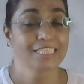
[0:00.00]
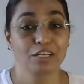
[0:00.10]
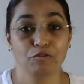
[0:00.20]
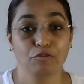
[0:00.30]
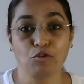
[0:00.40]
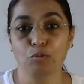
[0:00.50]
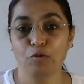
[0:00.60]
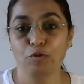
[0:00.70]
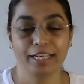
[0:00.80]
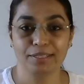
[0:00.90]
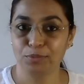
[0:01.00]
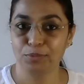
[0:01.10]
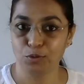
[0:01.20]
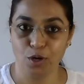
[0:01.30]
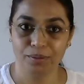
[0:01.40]
and a warm welcome
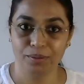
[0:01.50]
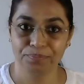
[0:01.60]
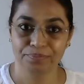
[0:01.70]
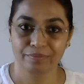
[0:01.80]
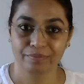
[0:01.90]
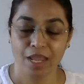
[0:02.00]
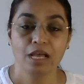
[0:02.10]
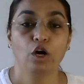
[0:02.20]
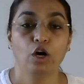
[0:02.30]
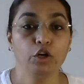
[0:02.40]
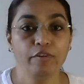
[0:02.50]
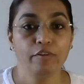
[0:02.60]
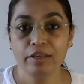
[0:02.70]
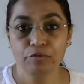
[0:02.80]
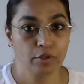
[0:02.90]
to all. On
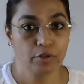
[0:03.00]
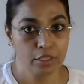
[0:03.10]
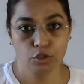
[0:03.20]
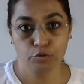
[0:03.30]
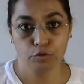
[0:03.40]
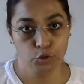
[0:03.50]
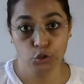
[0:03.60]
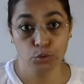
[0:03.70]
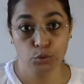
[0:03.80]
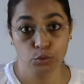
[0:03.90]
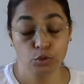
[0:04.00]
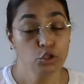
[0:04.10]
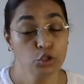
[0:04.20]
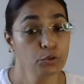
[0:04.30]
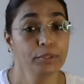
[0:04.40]
21st of
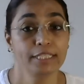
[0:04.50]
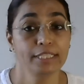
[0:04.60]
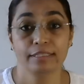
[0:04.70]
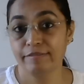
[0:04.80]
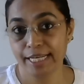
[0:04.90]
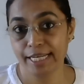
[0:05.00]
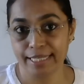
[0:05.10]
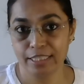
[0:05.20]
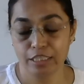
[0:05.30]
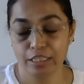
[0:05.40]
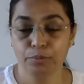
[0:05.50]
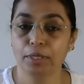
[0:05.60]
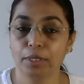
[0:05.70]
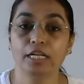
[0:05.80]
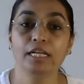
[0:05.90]
June, Jupiter will enter
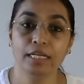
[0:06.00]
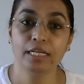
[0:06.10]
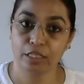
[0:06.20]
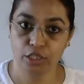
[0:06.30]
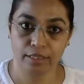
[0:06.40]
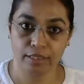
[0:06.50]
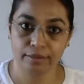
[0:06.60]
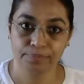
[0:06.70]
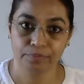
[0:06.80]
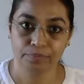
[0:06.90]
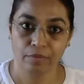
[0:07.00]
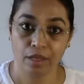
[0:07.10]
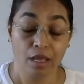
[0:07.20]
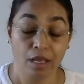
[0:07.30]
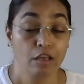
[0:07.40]
Bharani Nakshatra.
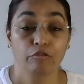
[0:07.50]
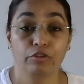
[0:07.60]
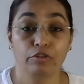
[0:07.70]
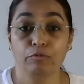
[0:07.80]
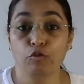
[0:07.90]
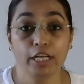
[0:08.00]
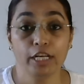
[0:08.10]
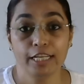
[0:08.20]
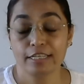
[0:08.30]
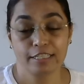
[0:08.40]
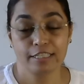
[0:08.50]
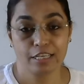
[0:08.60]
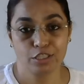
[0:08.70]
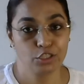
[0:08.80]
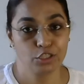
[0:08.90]
From 1 year
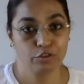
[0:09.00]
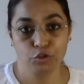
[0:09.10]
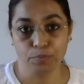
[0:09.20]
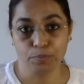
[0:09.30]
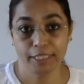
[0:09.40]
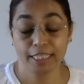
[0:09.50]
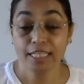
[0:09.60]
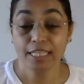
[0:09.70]
transit of Jupiter